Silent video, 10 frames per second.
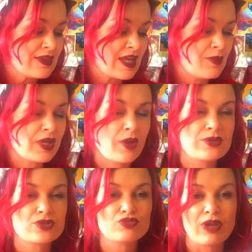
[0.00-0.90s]
Then we go
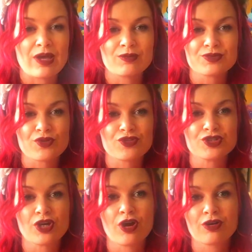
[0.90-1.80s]
into the realms of the
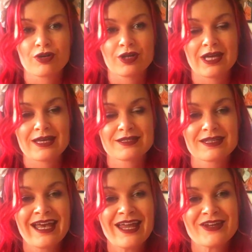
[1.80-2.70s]
dark goddess.
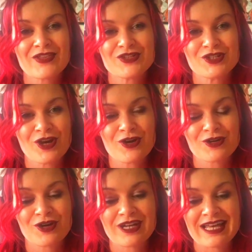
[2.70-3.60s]
Now the dark
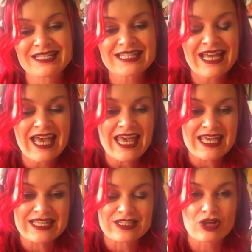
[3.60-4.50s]
goddess
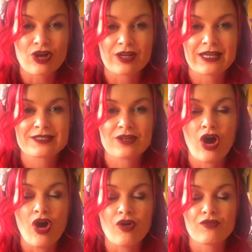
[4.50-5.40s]
is a goddess
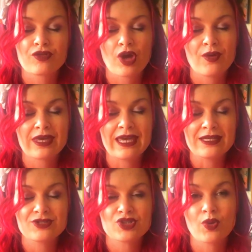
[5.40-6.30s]
of going
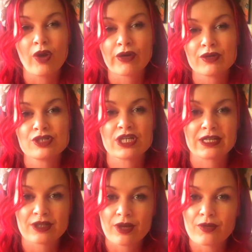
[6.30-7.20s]
into our own
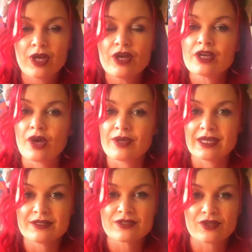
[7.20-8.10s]
shadow, going
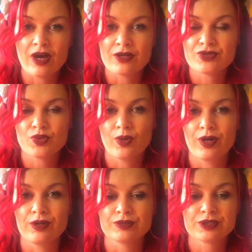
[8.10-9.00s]
into the
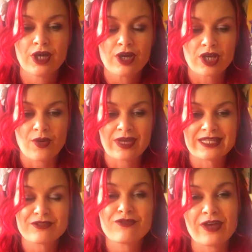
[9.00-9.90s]
underworld, going
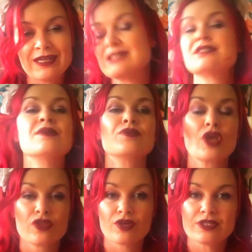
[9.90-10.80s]
into face
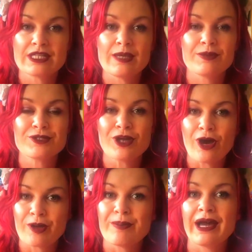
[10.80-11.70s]
those deep and
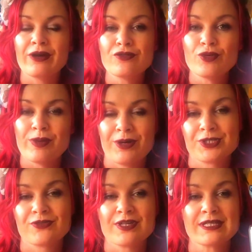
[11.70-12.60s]
dark and powerful
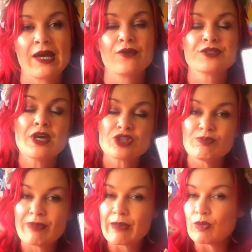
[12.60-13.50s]
parts of ourselves that
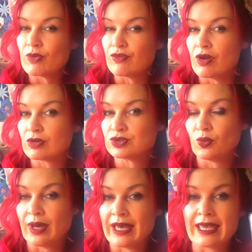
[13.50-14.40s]
maybe we've locked
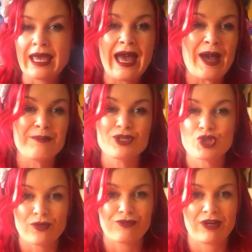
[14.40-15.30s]
away and been
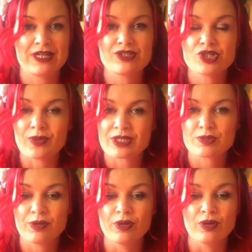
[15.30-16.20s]
too afraid to
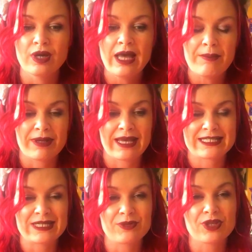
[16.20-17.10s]
explore. But
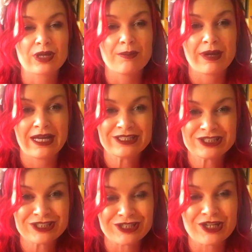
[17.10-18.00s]
actually, with the
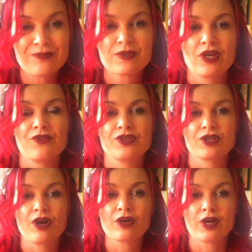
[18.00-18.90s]
compassion of the
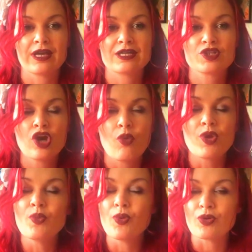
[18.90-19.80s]
dark goddess,
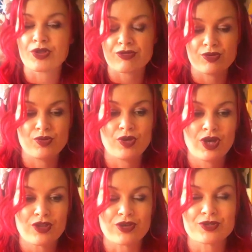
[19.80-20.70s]
we walk through
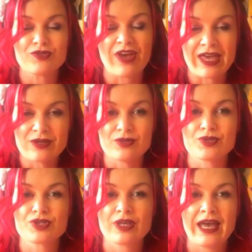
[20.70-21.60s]
those
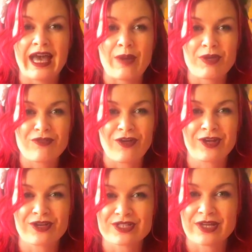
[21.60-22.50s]
veils and we
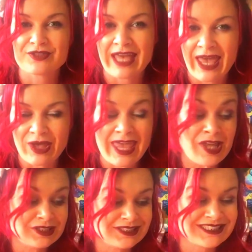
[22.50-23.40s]
find ourselves
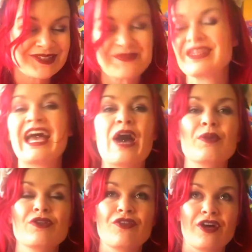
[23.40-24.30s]
healed and
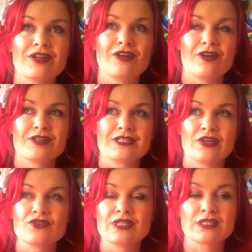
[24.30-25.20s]
we find
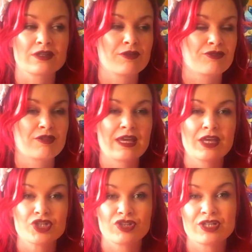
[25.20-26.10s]
ourselves discovering
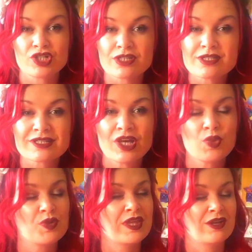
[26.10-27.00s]
treasures
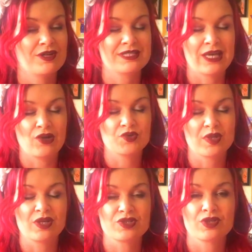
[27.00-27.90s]
within ourselves,
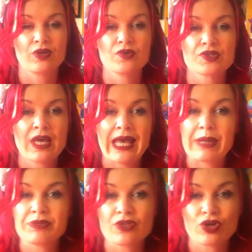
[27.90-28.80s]
within our souls,
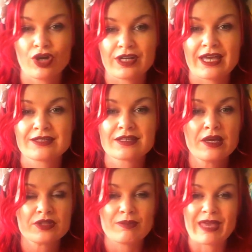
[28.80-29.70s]
and within the goddess
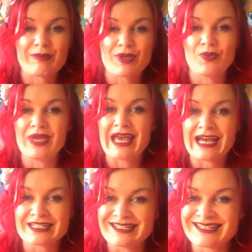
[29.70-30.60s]
that maybe we
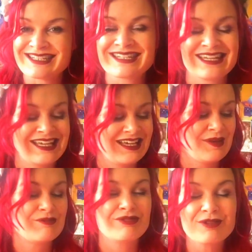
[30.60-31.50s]
hadn't
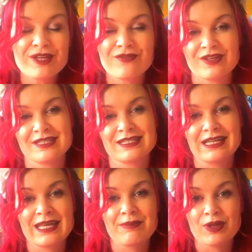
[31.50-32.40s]

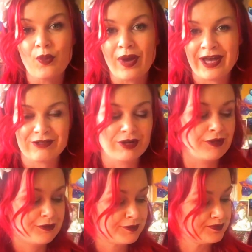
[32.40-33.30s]
previously been aware
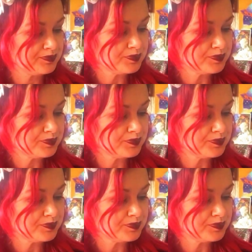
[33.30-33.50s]
of